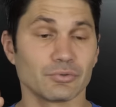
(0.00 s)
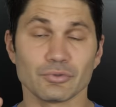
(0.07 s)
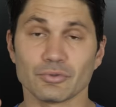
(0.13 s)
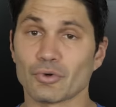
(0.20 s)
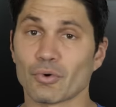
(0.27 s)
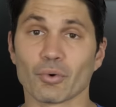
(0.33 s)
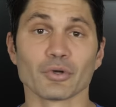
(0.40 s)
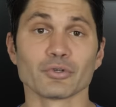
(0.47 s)

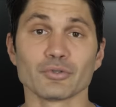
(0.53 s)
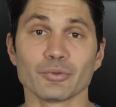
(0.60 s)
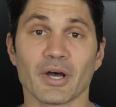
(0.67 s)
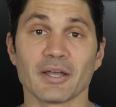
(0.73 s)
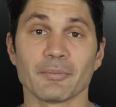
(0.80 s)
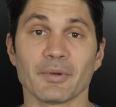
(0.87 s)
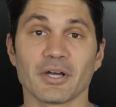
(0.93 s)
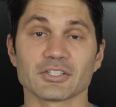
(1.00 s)
nor do
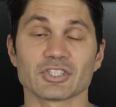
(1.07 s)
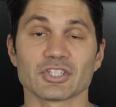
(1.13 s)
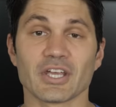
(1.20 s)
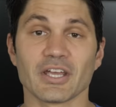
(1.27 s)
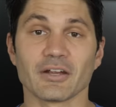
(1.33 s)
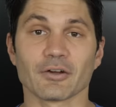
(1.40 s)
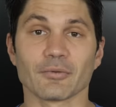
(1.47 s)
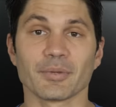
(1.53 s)
I much
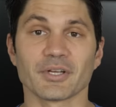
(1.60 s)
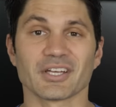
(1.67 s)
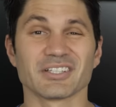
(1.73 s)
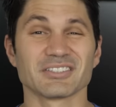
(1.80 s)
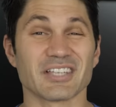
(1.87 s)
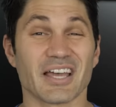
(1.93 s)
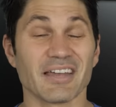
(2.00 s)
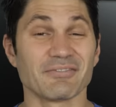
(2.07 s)
care,
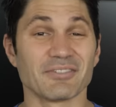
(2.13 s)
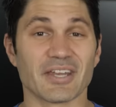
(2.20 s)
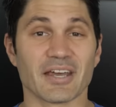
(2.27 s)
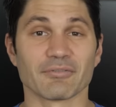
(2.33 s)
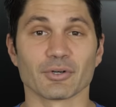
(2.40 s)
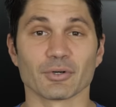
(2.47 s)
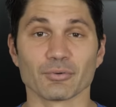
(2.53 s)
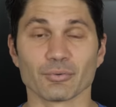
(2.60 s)
because I've
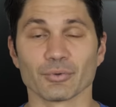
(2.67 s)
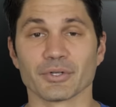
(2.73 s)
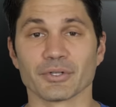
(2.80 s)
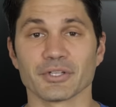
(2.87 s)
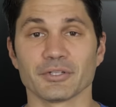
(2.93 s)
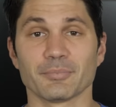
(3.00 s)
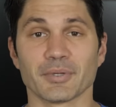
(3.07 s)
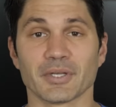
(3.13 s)
never
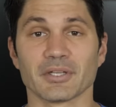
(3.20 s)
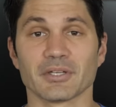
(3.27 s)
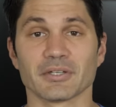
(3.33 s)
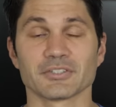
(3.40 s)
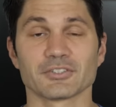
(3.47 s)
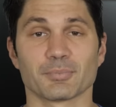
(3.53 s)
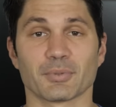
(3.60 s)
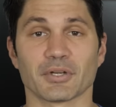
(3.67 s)
really been
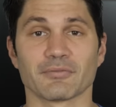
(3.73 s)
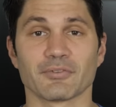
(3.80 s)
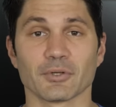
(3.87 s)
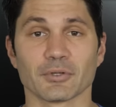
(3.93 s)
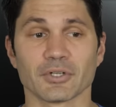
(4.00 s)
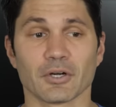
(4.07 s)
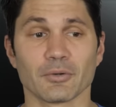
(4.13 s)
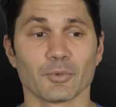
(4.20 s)
a
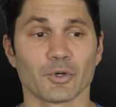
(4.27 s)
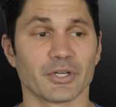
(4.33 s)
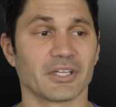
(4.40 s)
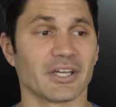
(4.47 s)
Springfield Armory